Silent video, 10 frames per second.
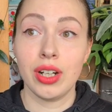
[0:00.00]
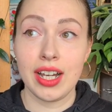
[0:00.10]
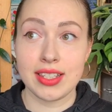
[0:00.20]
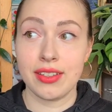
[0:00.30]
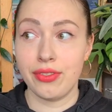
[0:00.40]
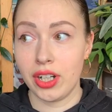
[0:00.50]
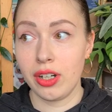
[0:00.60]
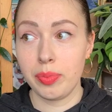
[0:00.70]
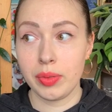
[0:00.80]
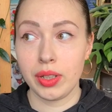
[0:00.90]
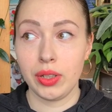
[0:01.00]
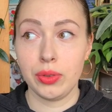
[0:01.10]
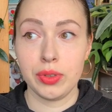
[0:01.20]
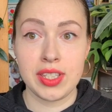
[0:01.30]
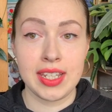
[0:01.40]
as a verb,
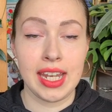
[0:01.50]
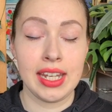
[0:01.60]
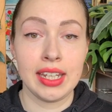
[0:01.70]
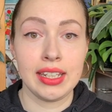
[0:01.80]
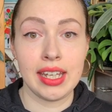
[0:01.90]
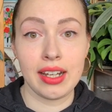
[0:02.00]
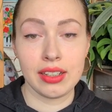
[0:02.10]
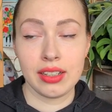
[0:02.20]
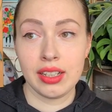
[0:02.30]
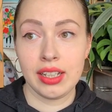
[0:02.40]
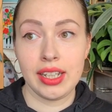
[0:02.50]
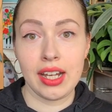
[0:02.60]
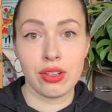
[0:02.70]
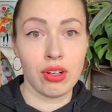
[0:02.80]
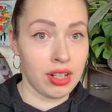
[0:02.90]
you would say ja,
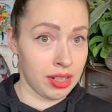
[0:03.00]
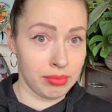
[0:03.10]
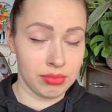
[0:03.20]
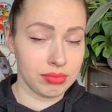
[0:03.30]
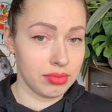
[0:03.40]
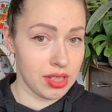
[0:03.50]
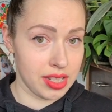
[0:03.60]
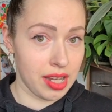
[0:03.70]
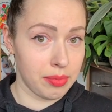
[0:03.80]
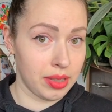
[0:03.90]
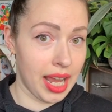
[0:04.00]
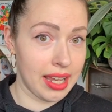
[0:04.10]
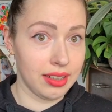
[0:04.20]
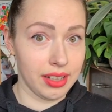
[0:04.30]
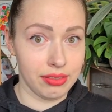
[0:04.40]
ja kocham, for example,
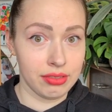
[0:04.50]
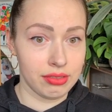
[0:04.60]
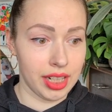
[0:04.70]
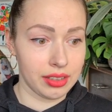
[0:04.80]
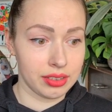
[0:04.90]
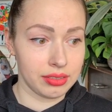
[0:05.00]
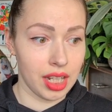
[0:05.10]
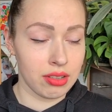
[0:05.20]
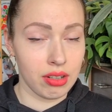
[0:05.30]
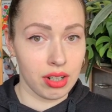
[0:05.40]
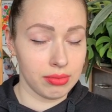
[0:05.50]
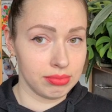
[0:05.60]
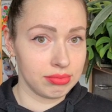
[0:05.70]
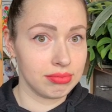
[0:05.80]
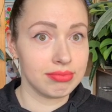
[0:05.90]
I love, right? Ja kocham.
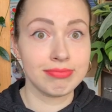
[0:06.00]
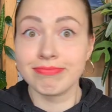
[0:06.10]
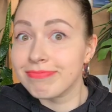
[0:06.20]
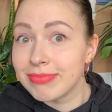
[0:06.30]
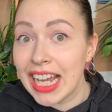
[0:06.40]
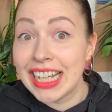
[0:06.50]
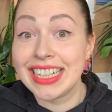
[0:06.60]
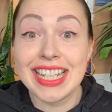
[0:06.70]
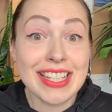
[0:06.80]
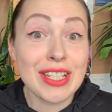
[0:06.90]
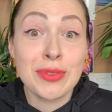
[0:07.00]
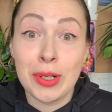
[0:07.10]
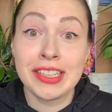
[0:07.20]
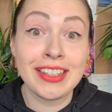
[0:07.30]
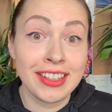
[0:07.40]
This is
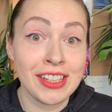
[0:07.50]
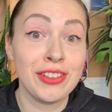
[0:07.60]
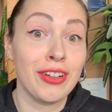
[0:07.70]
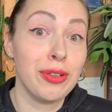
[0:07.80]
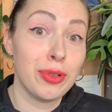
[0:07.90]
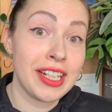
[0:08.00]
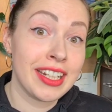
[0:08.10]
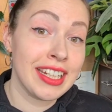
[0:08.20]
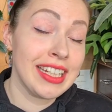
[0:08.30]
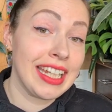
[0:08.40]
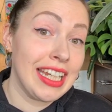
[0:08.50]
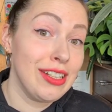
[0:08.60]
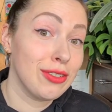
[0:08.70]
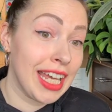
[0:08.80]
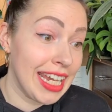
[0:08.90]
what I learned by working
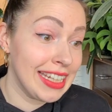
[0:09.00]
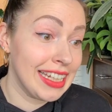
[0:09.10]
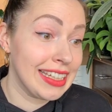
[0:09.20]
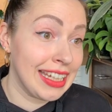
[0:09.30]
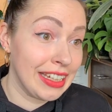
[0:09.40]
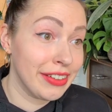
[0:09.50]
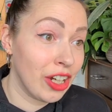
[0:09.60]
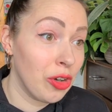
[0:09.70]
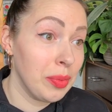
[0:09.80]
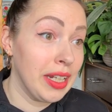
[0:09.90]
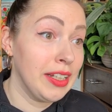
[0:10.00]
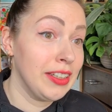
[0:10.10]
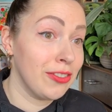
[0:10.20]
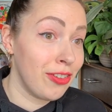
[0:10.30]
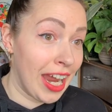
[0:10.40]
in United Kingdom
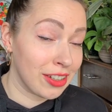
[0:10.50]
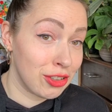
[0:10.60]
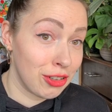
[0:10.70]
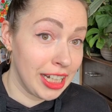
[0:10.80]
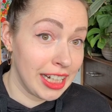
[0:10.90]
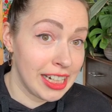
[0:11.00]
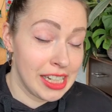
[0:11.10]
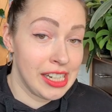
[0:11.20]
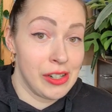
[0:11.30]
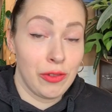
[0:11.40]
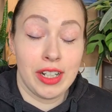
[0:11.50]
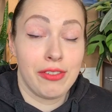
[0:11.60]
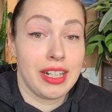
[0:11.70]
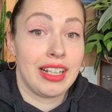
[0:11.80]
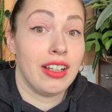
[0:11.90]
in the factory, where
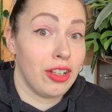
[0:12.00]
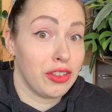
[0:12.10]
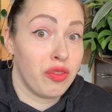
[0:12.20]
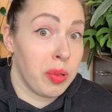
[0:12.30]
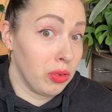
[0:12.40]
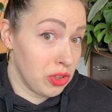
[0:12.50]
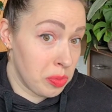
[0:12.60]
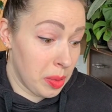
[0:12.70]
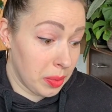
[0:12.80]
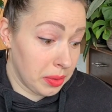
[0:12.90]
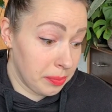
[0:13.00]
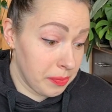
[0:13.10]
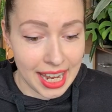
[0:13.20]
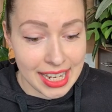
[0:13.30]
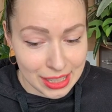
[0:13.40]
we're a lot of Polish people.
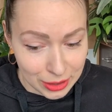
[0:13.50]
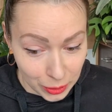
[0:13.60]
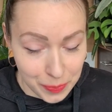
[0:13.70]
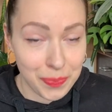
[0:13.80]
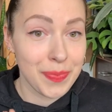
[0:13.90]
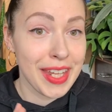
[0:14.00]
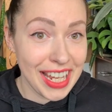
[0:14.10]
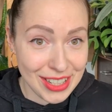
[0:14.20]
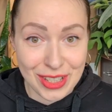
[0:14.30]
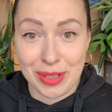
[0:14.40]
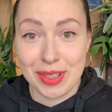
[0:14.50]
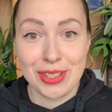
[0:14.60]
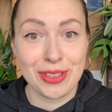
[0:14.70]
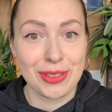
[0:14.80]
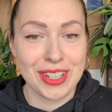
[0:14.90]
Anywho, thank you so
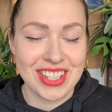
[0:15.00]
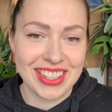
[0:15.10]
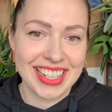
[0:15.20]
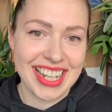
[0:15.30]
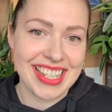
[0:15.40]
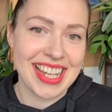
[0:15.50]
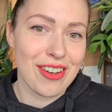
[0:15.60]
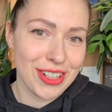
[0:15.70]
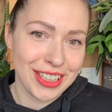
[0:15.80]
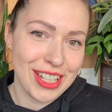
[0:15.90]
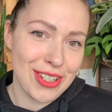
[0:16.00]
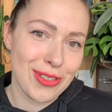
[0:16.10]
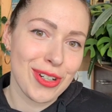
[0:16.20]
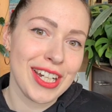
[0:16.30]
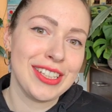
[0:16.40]
much for watching, guys. I really
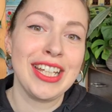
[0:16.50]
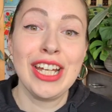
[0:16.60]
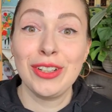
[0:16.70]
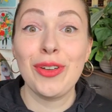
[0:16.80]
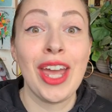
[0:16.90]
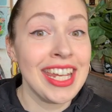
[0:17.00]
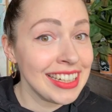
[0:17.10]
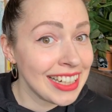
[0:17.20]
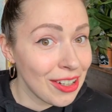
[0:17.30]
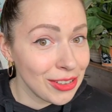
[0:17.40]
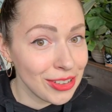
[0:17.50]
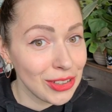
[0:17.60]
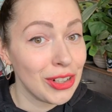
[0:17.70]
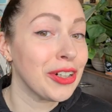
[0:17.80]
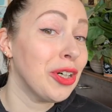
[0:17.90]
enjoyed to hanging out with
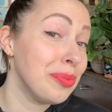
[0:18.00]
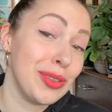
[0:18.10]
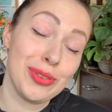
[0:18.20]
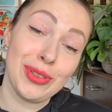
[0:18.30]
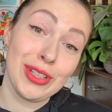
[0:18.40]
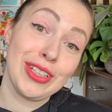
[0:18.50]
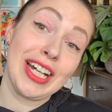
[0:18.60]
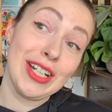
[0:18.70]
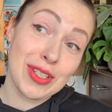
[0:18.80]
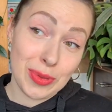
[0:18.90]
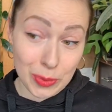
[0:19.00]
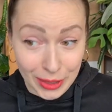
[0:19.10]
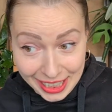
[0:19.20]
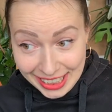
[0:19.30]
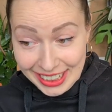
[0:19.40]
you. I hope you did as
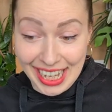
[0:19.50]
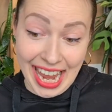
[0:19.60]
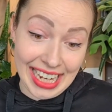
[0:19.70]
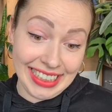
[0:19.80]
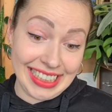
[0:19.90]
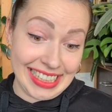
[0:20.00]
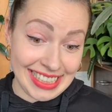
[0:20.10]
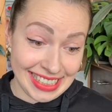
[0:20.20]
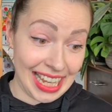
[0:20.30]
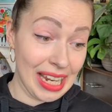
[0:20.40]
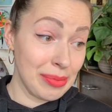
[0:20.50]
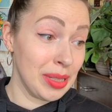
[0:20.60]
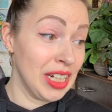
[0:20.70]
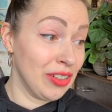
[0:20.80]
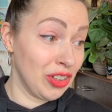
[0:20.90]
well. And it's
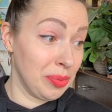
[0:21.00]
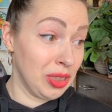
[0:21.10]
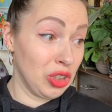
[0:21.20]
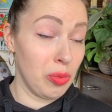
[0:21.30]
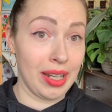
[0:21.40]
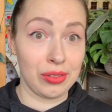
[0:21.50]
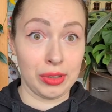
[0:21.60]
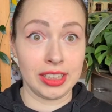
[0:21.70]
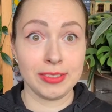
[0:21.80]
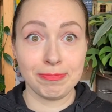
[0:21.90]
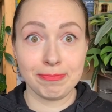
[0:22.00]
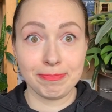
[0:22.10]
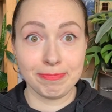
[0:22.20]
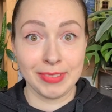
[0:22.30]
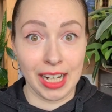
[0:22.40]
time for me to go back to work.
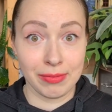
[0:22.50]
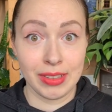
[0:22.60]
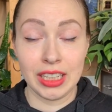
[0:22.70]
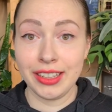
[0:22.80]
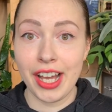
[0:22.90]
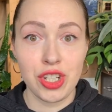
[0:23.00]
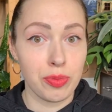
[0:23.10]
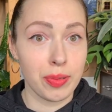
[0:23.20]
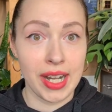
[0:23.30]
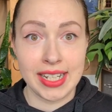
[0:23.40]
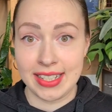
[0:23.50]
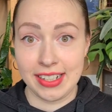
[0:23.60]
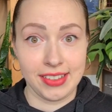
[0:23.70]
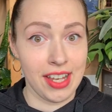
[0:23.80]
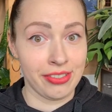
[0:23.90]
Yeah, lunch breaks
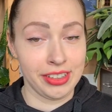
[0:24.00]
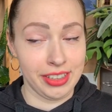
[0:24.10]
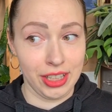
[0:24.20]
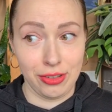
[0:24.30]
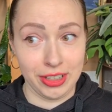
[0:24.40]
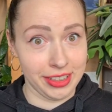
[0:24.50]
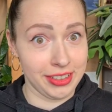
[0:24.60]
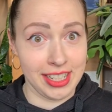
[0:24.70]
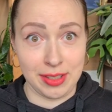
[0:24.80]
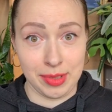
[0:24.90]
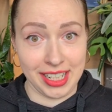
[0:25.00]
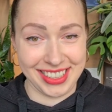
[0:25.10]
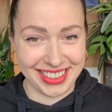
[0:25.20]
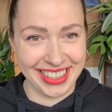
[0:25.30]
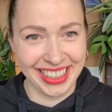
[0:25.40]
are definitely over. Trust me, guys.